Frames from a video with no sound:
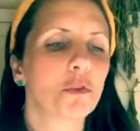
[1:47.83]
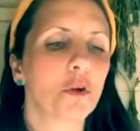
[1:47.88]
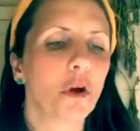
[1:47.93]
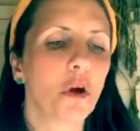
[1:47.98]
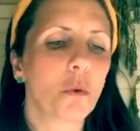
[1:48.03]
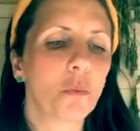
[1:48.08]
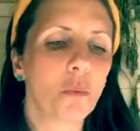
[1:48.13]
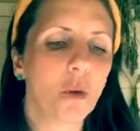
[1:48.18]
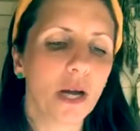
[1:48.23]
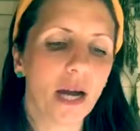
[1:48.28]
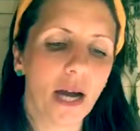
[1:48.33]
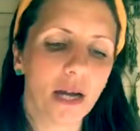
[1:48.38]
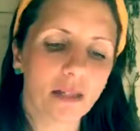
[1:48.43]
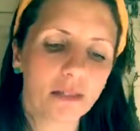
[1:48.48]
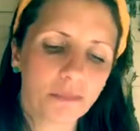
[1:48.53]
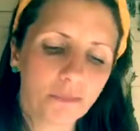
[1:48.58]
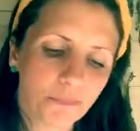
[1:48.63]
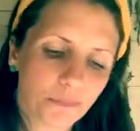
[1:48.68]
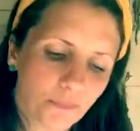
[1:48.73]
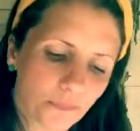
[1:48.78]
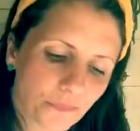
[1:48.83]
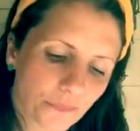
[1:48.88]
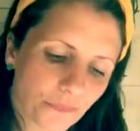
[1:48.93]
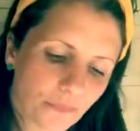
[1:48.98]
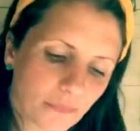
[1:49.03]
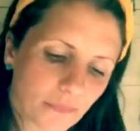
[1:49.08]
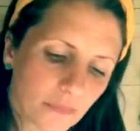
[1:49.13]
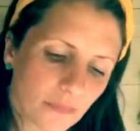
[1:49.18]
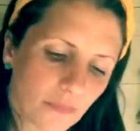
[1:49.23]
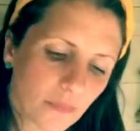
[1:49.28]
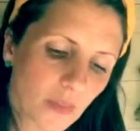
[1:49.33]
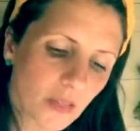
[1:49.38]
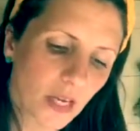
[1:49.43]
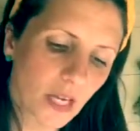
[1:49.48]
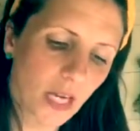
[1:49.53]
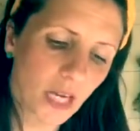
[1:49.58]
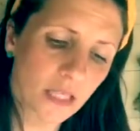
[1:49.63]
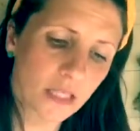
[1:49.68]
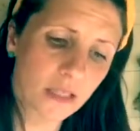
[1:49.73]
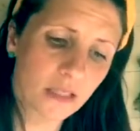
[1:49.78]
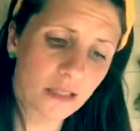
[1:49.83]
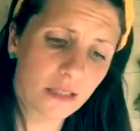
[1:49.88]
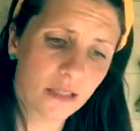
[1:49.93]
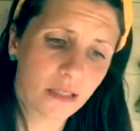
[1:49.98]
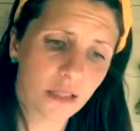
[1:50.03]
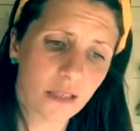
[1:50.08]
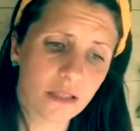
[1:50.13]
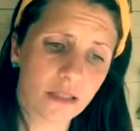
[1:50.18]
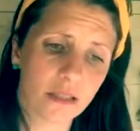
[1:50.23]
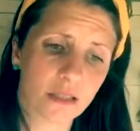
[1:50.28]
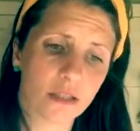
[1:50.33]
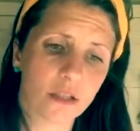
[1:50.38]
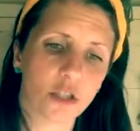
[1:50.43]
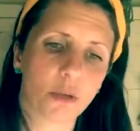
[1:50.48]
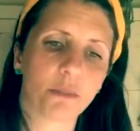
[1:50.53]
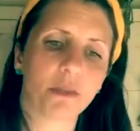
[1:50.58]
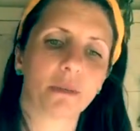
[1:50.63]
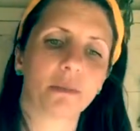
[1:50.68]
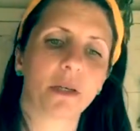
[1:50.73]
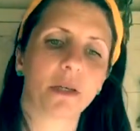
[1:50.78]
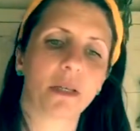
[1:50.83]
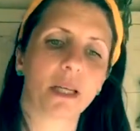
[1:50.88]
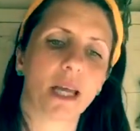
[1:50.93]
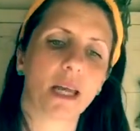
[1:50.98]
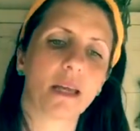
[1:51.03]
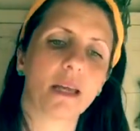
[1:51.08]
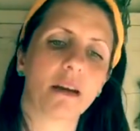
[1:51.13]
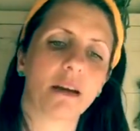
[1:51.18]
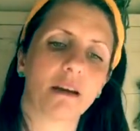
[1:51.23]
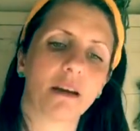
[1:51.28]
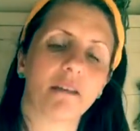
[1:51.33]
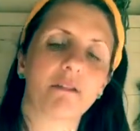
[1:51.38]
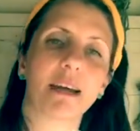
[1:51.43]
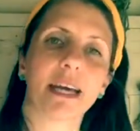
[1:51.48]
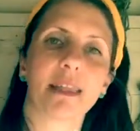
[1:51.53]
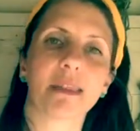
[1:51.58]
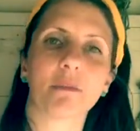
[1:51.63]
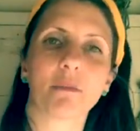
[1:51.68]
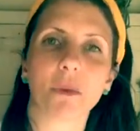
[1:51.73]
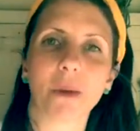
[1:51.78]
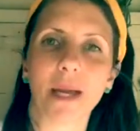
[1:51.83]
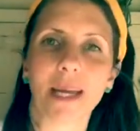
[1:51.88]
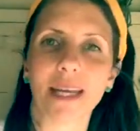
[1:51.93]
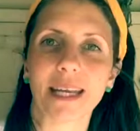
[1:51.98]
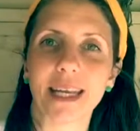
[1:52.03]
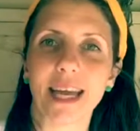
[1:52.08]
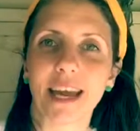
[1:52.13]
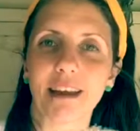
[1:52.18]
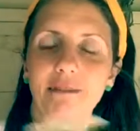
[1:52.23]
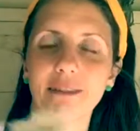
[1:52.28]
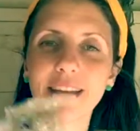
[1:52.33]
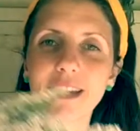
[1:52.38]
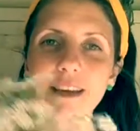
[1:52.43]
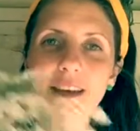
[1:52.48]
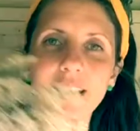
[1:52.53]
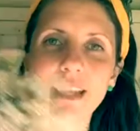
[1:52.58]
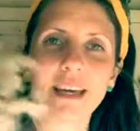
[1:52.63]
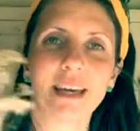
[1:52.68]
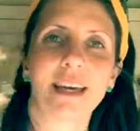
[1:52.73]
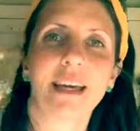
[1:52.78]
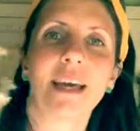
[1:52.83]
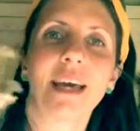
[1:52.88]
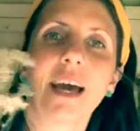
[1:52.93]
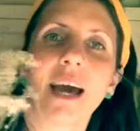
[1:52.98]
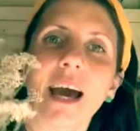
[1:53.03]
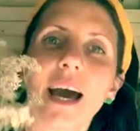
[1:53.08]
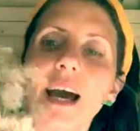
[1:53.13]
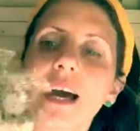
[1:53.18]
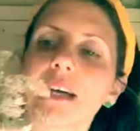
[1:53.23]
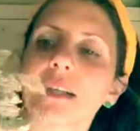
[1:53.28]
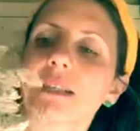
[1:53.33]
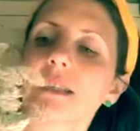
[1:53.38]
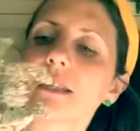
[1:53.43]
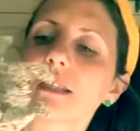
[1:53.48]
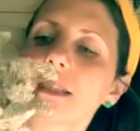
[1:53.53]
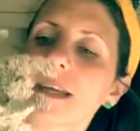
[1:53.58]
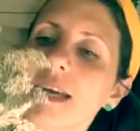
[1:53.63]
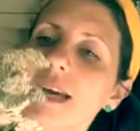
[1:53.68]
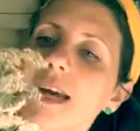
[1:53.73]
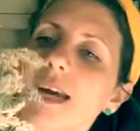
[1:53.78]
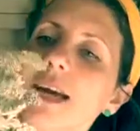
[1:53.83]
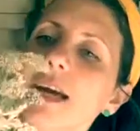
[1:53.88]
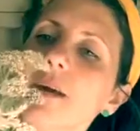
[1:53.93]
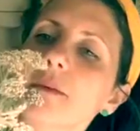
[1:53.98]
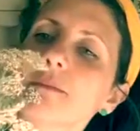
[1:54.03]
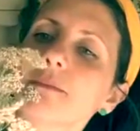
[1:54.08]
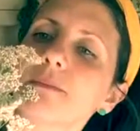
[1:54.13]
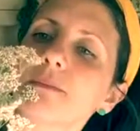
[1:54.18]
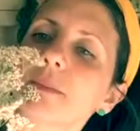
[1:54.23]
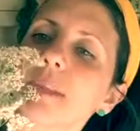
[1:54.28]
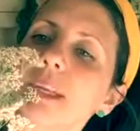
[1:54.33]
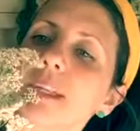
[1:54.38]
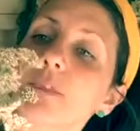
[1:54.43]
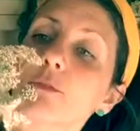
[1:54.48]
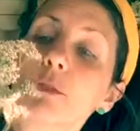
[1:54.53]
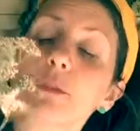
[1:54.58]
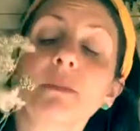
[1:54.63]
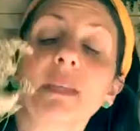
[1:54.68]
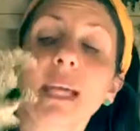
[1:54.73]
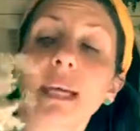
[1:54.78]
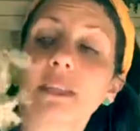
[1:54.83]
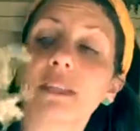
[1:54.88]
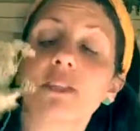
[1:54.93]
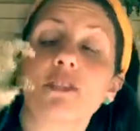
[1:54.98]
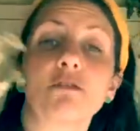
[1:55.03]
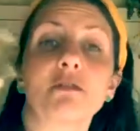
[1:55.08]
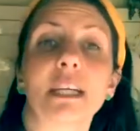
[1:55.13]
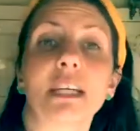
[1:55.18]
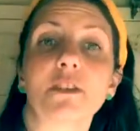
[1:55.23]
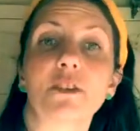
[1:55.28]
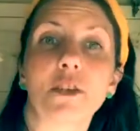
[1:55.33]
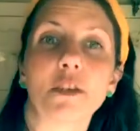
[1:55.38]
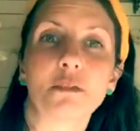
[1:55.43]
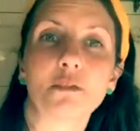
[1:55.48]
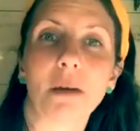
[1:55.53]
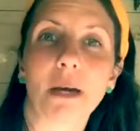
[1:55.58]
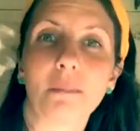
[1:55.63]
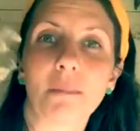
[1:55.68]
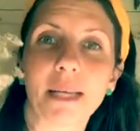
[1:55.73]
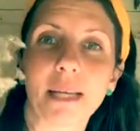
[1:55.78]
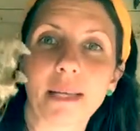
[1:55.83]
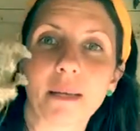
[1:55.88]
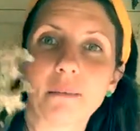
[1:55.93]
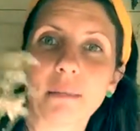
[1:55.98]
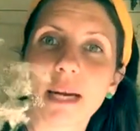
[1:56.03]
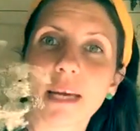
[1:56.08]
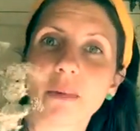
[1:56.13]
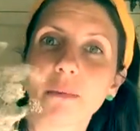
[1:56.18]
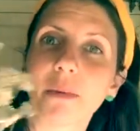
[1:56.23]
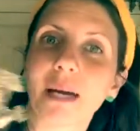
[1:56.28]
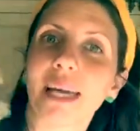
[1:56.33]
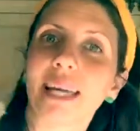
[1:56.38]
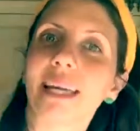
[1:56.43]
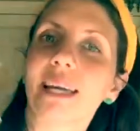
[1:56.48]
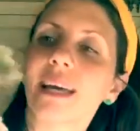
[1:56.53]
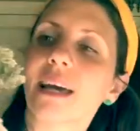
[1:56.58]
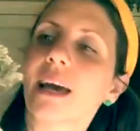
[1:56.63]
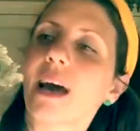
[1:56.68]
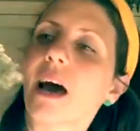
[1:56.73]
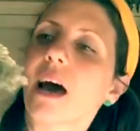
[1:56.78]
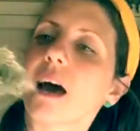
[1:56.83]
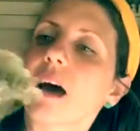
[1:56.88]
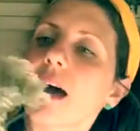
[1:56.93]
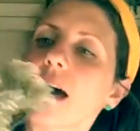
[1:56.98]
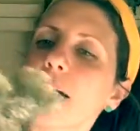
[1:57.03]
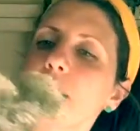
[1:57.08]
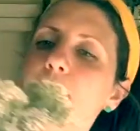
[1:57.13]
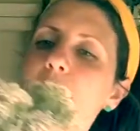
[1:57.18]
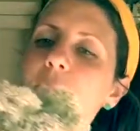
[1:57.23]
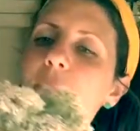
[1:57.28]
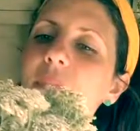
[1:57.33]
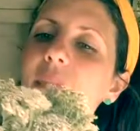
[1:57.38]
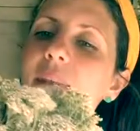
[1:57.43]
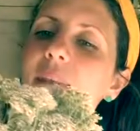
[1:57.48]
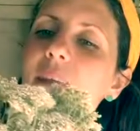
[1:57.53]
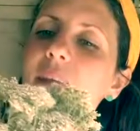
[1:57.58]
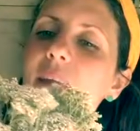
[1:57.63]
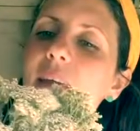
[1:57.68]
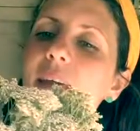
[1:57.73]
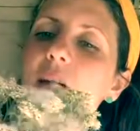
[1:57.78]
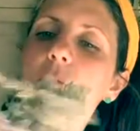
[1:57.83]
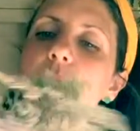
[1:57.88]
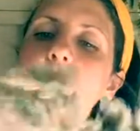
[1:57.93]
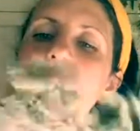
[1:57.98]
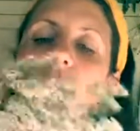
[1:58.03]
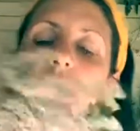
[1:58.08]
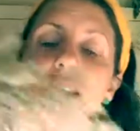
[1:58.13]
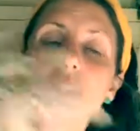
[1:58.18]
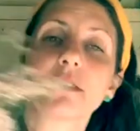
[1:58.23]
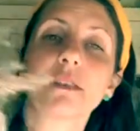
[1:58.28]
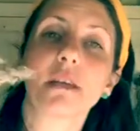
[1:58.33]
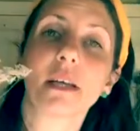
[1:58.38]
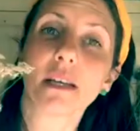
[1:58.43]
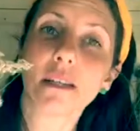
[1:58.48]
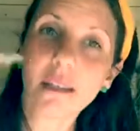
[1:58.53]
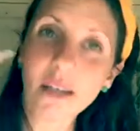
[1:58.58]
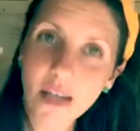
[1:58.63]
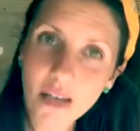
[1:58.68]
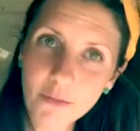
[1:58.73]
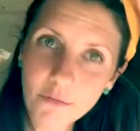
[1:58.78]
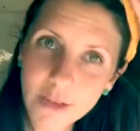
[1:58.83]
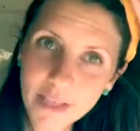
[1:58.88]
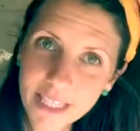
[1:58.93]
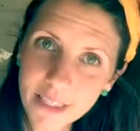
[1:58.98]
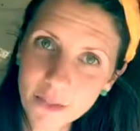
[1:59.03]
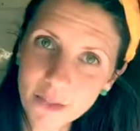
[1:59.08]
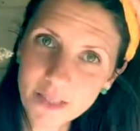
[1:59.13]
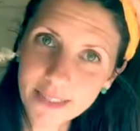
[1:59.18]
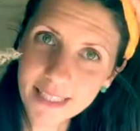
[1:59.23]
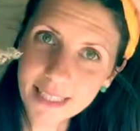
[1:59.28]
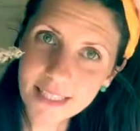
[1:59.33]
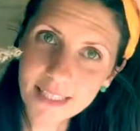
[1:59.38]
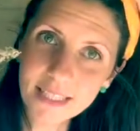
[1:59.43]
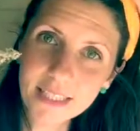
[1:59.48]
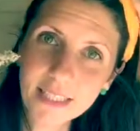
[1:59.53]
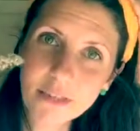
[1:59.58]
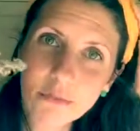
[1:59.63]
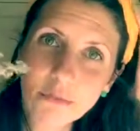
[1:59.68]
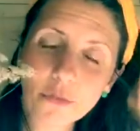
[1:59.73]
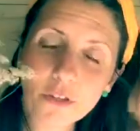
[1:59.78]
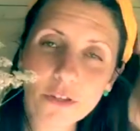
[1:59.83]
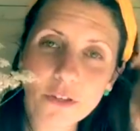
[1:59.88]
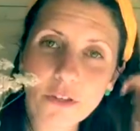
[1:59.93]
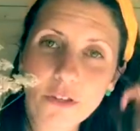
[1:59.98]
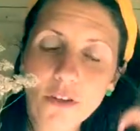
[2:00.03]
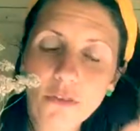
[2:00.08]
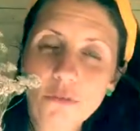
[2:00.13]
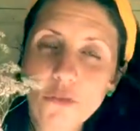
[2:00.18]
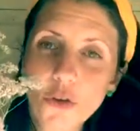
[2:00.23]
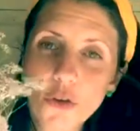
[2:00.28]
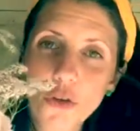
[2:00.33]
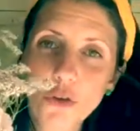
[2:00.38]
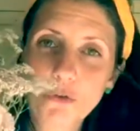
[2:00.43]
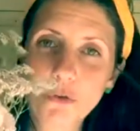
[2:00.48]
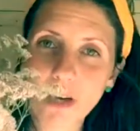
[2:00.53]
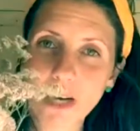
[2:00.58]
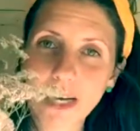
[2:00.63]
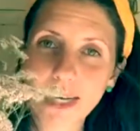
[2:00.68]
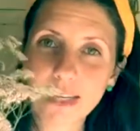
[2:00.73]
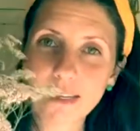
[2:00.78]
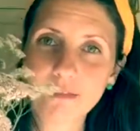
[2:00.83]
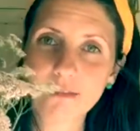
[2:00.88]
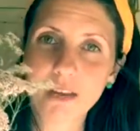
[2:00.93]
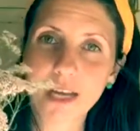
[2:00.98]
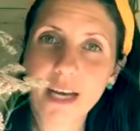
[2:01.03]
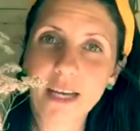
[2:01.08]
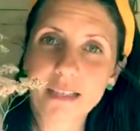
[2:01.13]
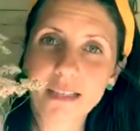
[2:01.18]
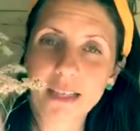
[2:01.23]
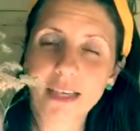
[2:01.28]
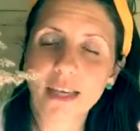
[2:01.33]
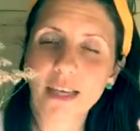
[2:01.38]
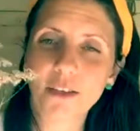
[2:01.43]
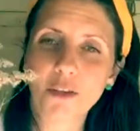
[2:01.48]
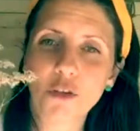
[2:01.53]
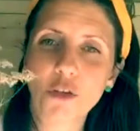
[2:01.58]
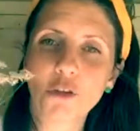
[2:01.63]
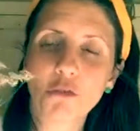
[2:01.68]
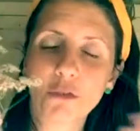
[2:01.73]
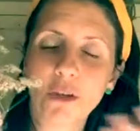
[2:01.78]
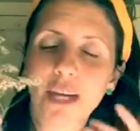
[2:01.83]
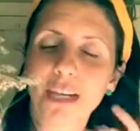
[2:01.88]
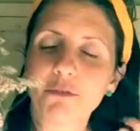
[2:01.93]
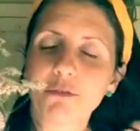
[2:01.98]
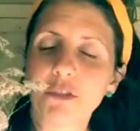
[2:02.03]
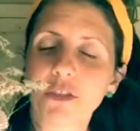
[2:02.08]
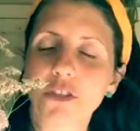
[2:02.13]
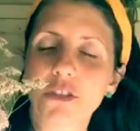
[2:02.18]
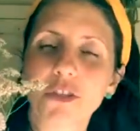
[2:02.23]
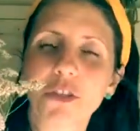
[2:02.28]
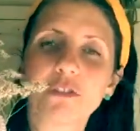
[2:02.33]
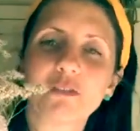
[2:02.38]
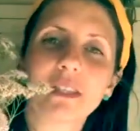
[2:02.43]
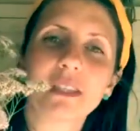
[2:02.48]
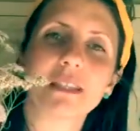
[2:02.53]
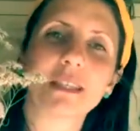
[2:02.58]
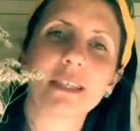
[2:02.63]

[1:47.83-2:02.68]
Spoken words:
for? Well, let's start at the top of the body, around the brain area. And it's from the Asteraceae family, by the way, but it's a very good sedative for the nervine, for the nervous